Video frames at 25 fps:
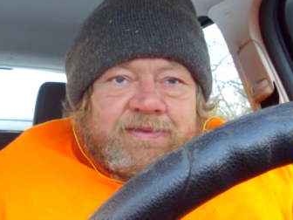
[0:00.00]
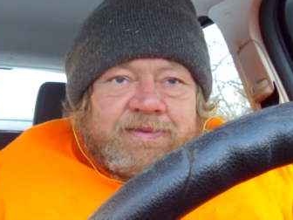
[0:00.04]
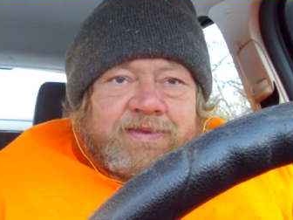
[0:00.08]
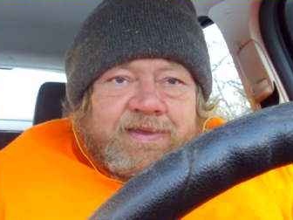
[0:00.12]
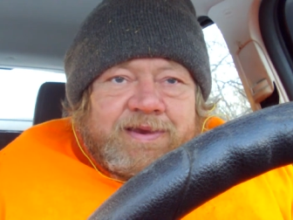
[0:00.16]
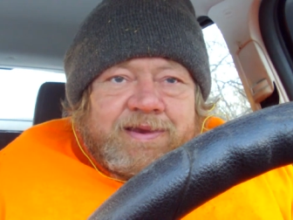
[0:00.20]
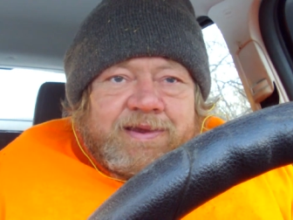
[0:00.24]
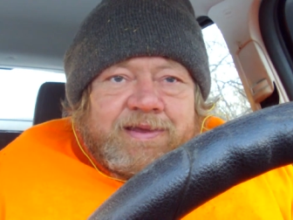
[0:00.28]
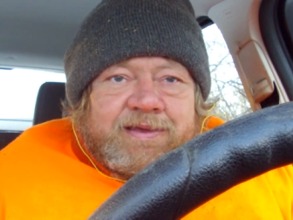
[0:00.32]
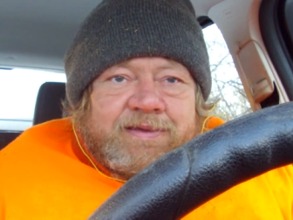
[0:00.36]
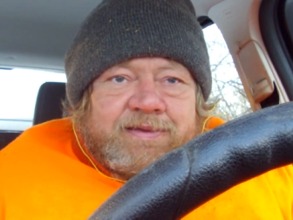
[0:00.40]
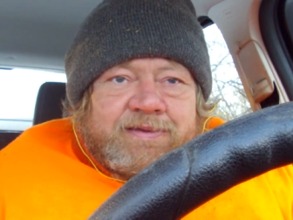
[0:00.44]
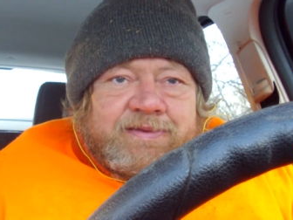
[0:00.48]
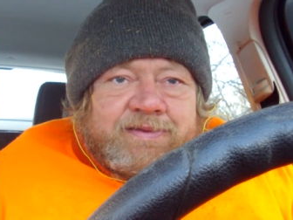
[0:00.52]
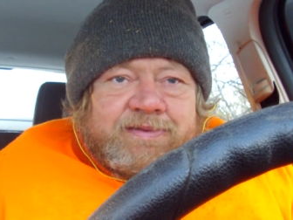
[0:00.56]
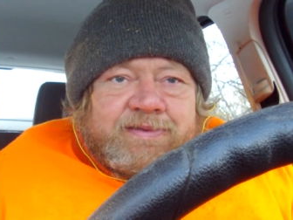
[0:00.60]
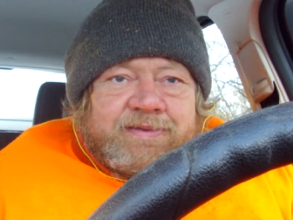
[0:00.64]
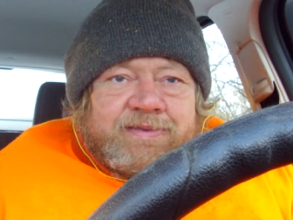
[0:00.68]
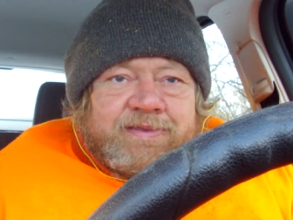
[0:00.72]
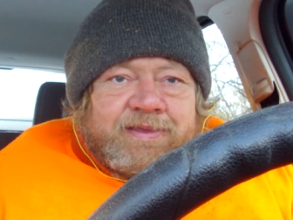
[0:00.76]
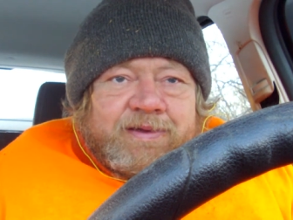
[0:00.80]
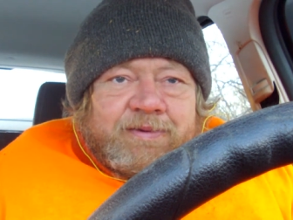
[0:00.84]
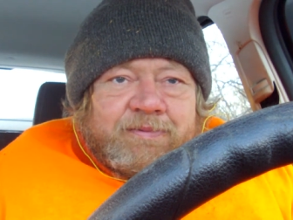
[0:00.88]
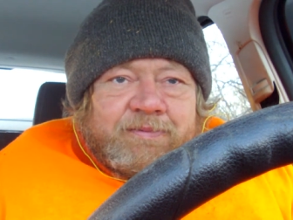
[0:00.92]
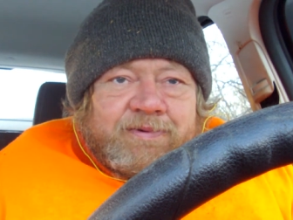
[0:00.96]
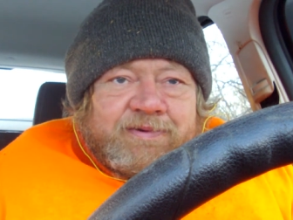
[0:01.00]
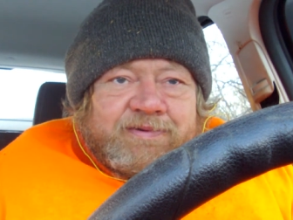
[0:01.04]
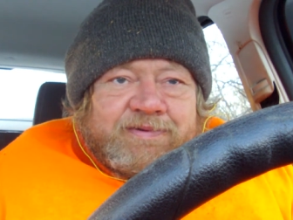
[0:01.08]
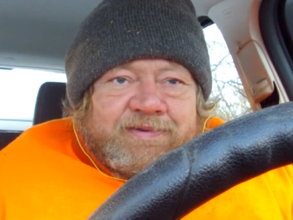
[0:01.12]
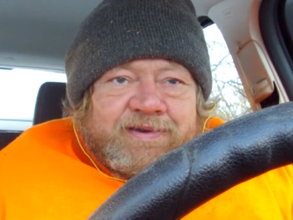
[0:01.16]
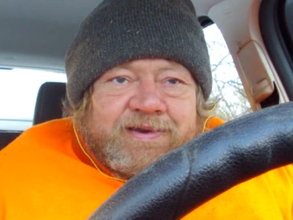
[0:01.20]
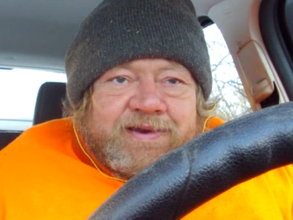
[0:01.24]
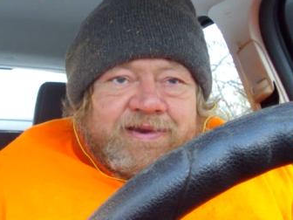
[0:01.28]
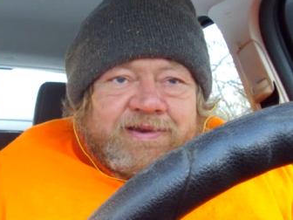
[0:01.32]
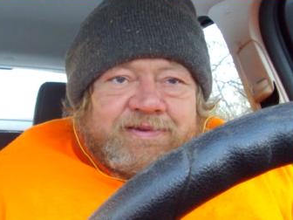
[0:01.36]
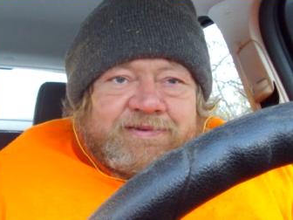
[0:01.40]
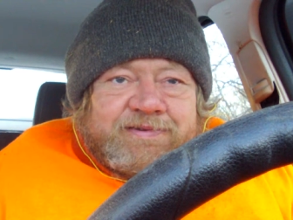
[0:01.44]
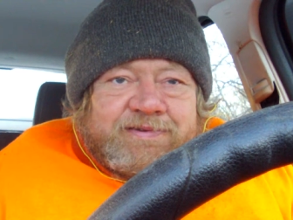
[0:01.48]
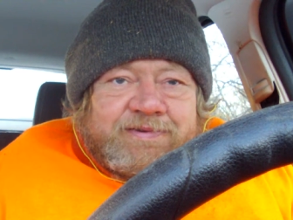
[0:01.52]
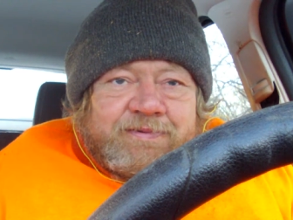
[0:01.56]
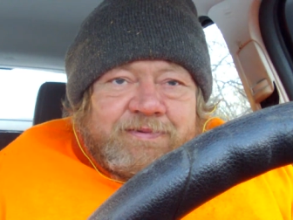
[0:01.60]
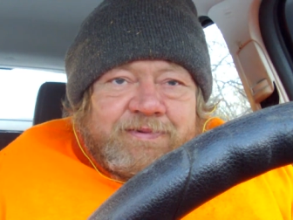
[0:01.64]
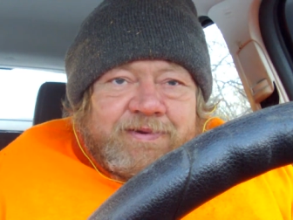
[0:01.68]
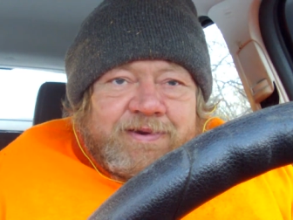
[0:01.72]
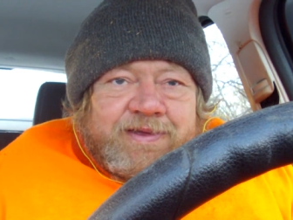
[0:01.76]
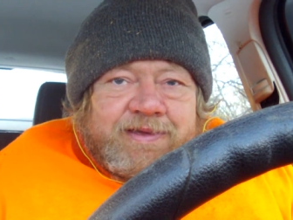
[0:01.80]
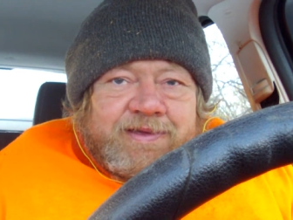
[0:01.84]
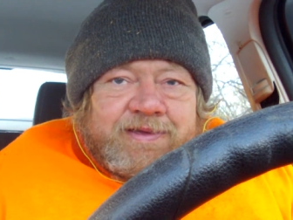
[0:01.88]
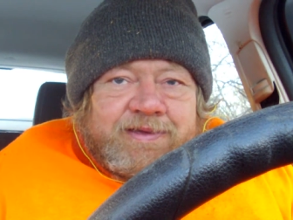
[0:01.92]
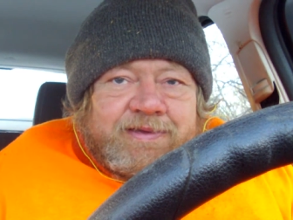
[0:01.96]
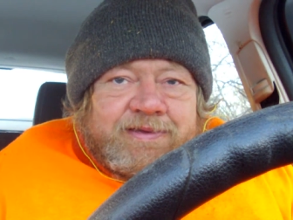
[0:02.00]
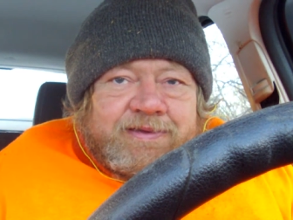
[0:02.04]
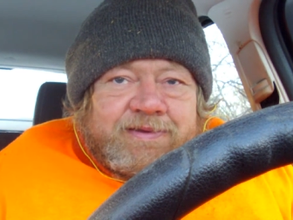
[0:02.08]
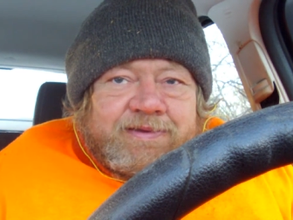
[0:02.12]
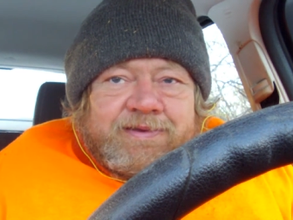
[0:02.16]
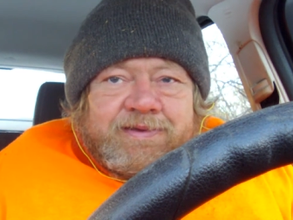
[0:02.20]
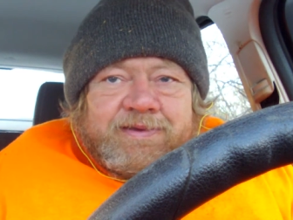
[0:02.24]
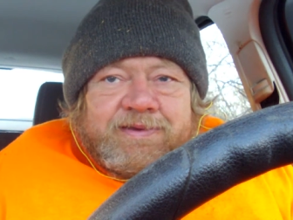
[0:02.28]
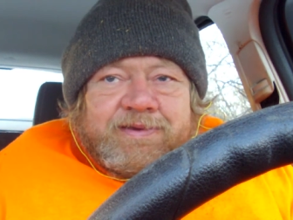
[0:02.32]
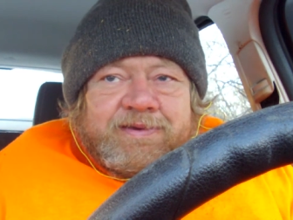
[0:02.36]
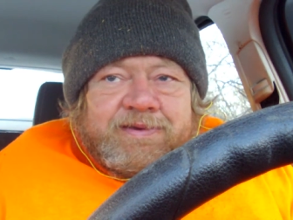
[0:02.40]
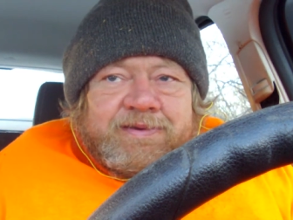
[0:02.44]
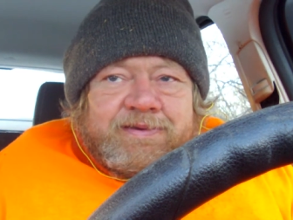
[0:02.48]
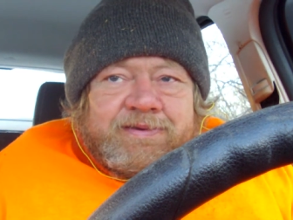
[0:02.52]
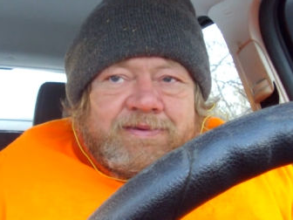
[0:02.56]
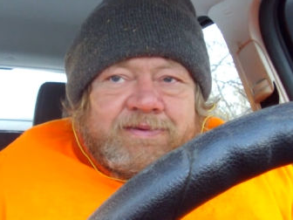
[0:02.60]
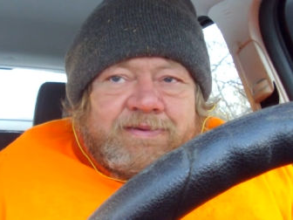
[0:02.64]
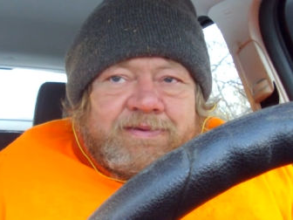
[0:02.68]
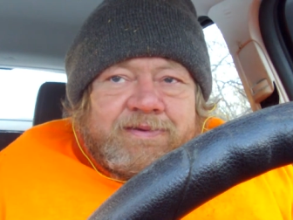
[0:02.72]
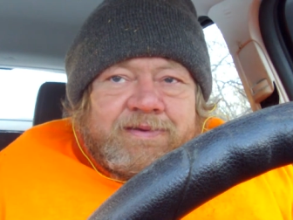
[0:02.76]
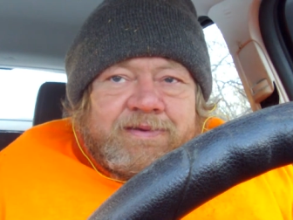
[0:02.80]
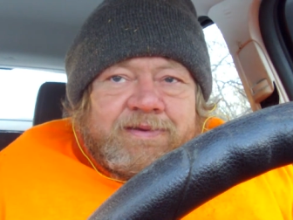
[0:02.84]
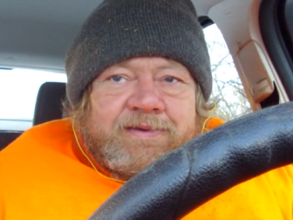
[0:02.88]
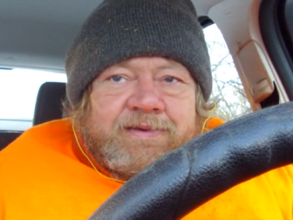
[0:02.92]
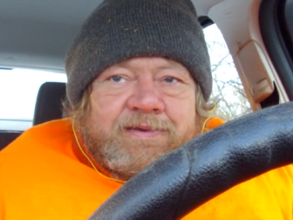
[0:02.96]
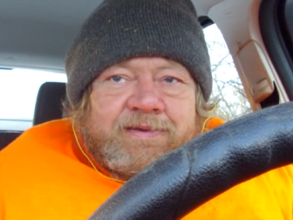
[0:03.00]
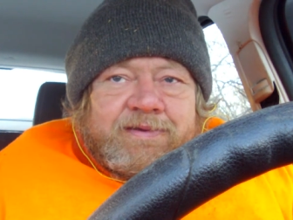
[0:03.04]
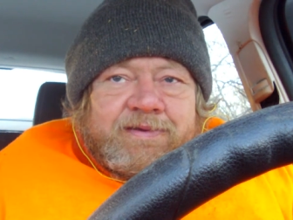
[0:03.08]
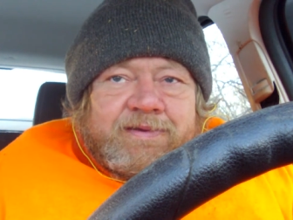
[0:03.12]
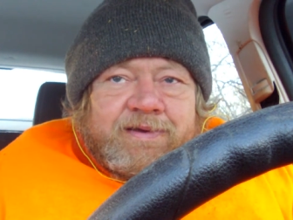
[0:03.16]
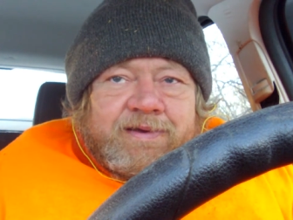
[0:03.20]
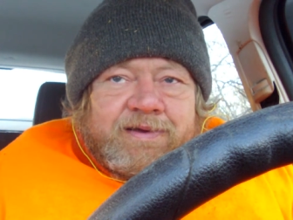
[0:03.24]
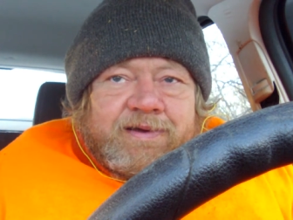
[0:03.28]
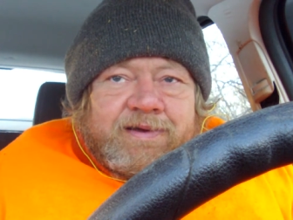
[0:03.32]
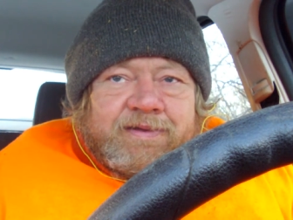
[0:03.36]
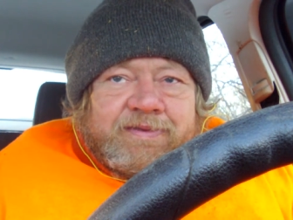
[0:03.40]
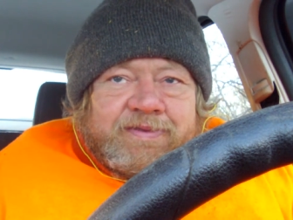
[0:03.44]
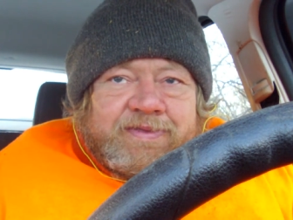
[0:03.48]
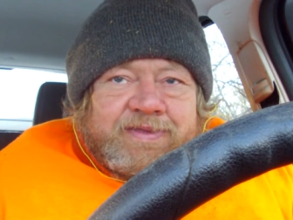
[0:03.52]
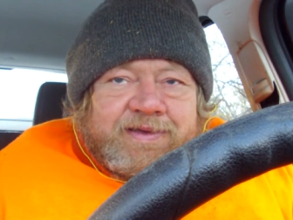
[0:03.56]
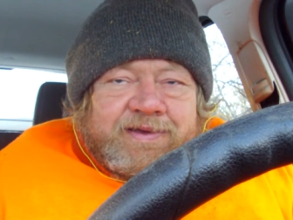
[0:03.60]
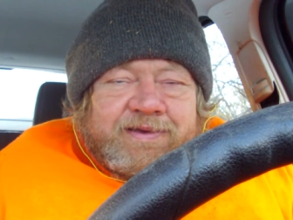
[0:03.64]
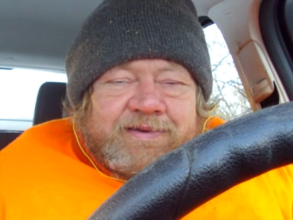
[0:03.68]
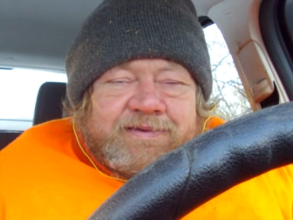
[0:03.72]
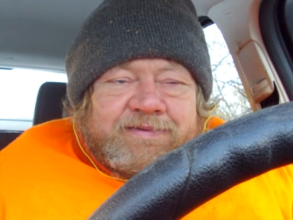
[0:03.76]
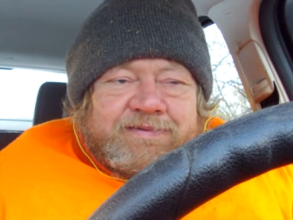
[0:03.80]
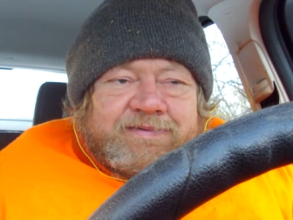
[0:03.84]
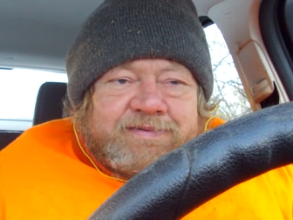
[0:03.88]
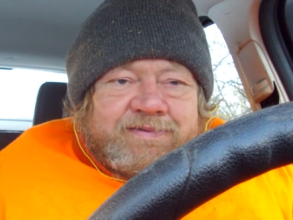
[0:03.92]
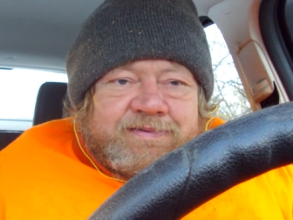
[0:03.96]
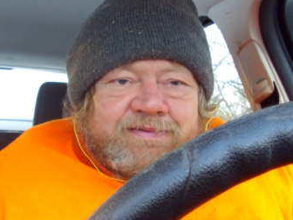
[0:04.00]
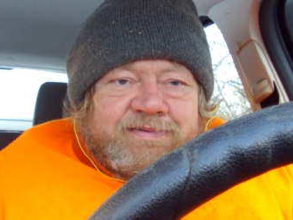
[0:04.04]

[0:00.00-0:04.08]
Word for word: that there wasn't any shooting and all this.